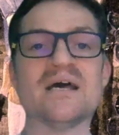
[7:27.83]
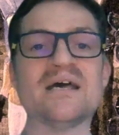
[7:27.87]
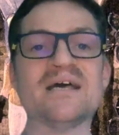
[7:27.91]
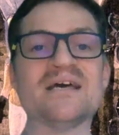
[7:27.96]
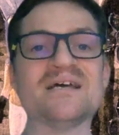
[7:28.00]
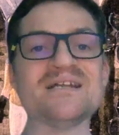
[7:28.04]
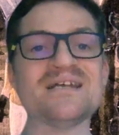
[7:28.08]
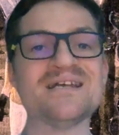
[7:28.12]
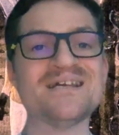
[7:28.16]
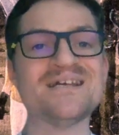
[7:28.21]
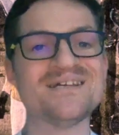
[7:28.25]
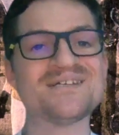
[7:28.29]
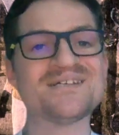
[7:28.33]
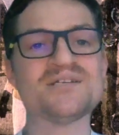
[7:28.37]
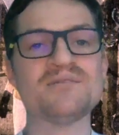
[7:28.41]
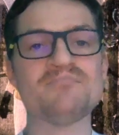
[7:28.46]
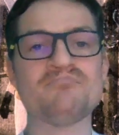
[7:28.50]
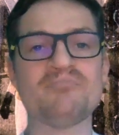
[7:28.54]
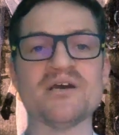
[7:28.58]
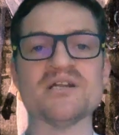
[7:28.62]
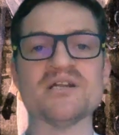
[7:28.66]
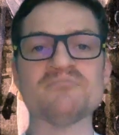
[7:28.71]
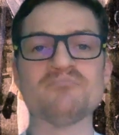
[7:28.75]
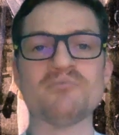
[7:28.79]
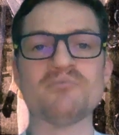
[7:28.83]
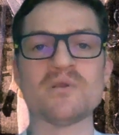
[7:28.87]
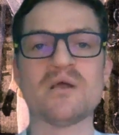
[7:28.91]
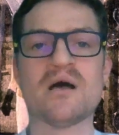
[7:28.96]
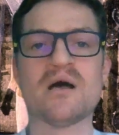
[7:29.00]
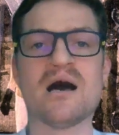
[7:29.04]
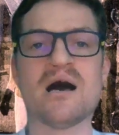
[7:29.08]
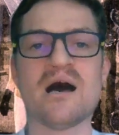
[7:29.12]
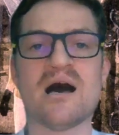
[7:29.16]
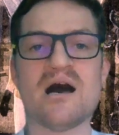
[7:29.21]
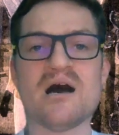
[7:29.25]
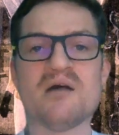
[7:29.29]
It is debatable
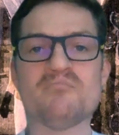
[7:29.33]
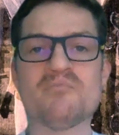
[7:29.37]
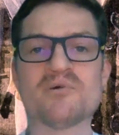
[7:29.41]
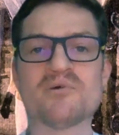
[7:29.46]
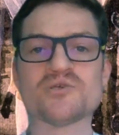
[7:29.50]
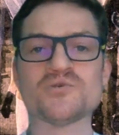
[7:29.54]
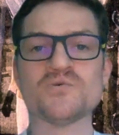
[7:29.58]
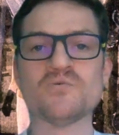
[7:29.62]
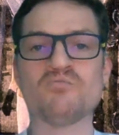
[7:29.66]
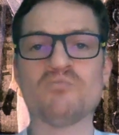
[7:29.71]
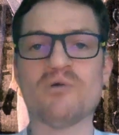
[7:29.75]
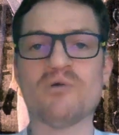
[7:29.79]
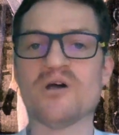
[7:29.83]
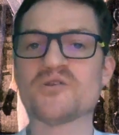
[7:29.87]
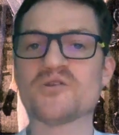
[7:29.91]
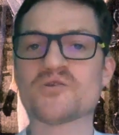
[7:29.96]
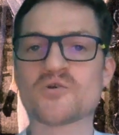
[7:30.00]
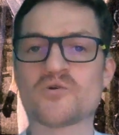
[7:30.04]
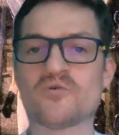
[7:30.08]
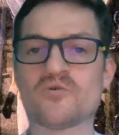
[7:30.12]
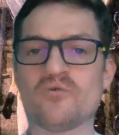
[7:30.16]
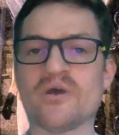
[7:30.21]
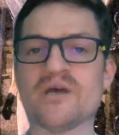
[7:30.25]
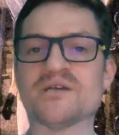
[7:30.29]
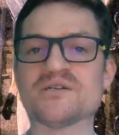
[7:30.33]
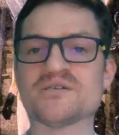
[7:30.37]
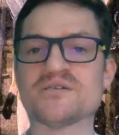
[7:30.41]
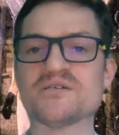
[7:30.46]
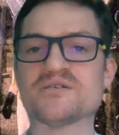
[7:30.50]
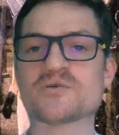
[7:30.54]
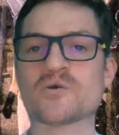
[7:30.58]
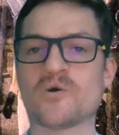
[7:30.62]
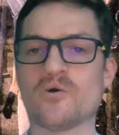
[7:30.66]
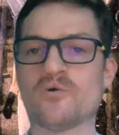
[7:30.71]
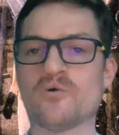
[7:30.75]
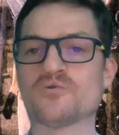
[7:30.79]
how much the wealth
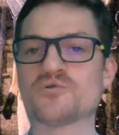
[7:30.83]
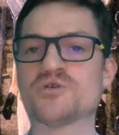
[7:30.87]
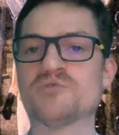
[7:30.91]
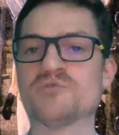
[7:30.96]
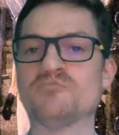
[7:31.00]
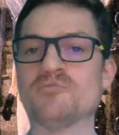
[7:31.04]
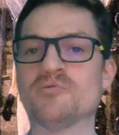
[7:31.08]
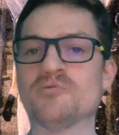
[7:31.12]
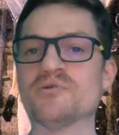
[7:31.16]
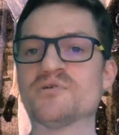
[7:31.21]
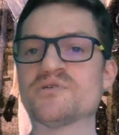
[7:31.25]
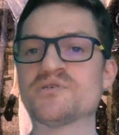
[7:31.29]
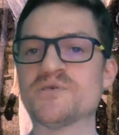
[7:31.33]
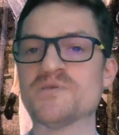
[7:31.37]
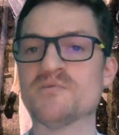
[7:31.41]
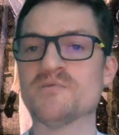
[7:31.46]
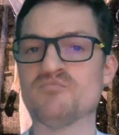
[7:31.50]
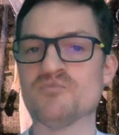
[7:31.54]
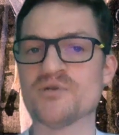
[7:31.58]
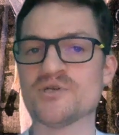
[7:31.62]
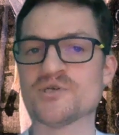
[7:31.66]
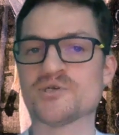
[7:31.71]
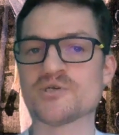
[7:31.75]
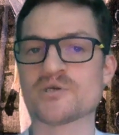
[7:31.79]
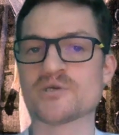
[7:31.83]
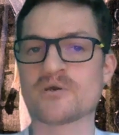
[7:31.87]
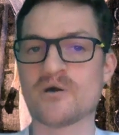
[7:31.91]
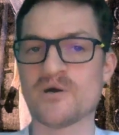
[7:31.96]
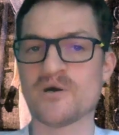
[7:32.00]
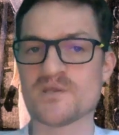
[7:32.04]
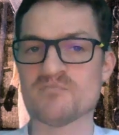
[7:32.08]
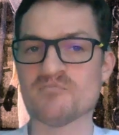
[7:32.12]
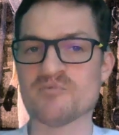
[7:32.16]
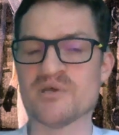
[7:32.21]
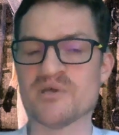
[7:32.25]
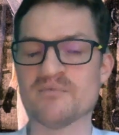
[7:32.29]
created contributed to the British
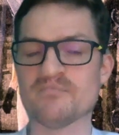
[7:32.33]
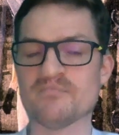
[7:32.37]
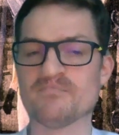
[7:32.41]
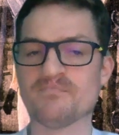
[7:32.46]
economy.